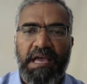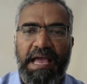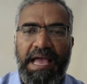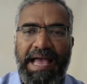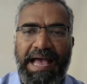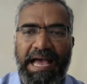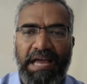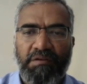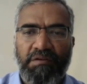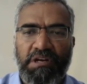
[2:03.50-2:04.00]

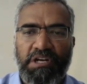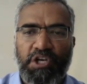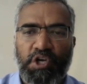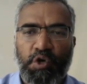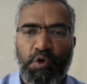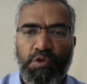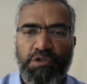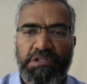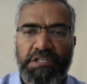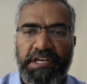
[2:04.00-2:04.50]
annual
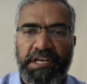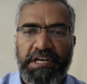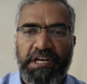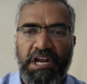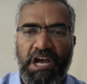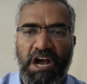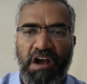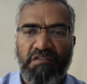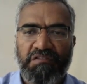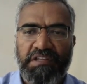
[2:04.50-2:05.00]
growth rate
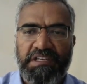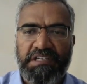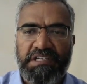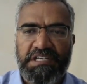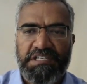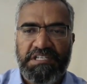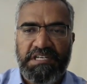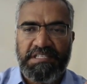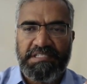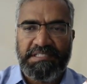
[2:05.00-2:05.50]
of the
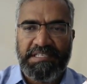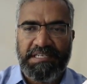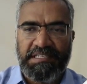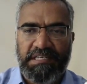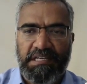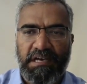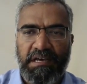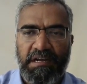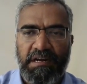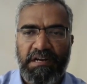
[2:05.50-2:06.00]
industrial
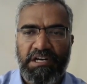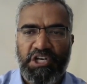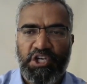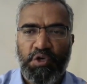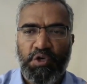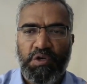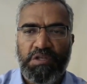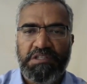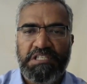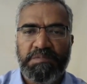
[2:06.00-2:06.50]
sector
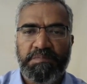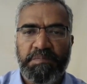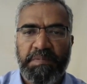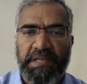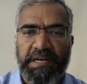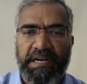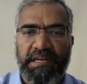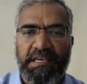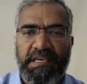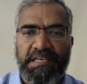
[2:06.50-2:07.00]
during this
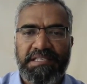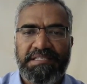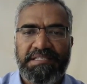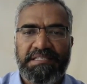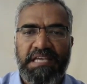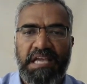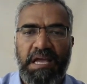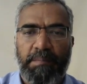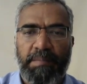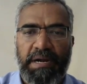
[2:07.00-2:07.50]
period
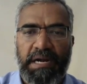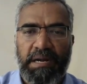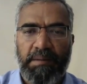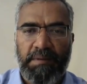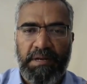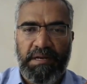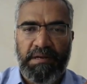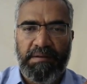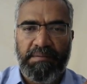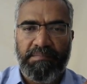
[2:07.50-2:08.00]
is
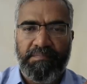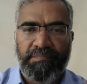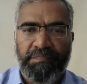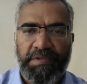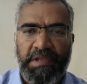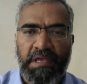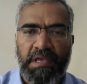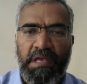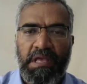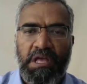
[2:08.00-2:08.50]
commendable.
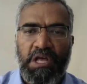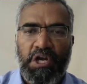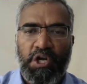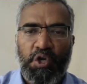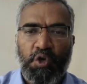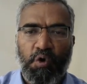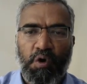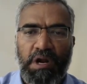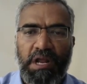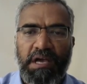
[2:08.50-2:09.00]

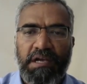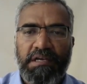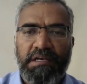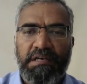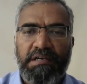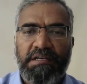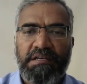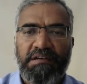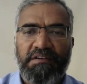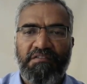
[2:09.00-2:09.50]
No
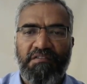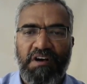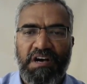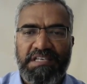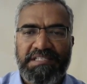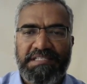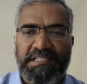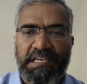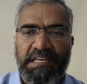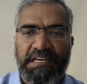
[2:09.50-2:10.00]
longer
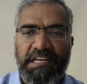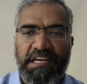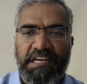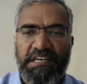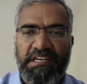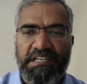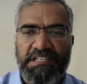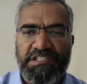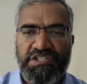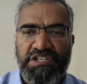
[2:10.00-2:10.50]
was Indian
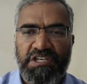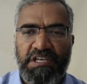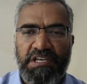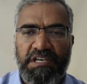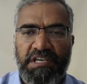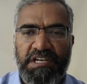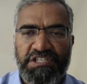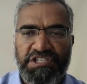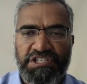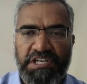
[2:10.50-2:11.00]
industry
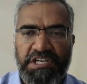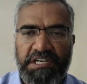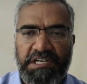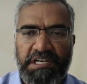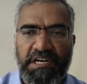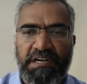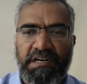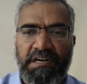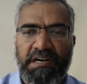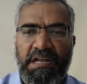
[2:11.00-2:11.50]

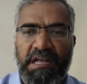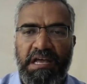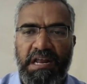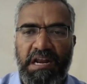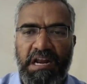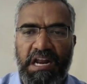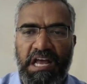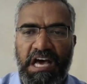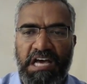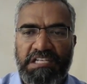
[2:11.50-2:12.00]
restricted
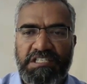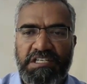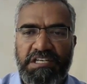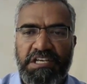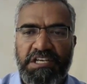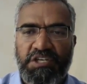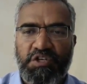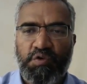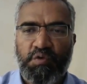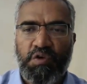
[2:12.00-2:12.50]

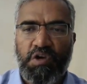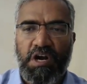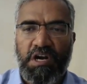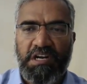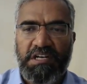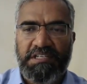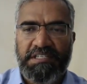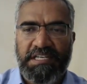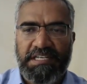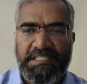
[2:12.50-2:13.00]
largely to
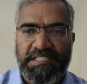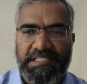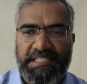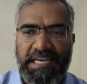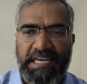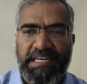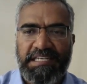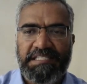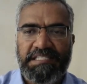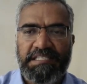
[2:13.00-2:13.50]
cotton
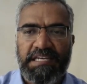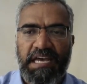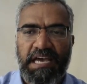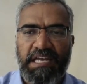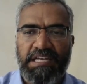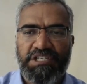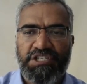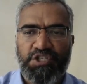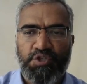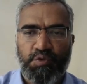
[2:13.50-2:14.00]
textiles
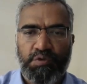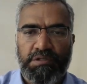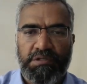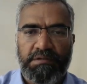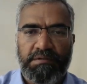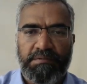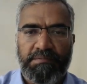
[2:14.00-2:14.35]
and jute.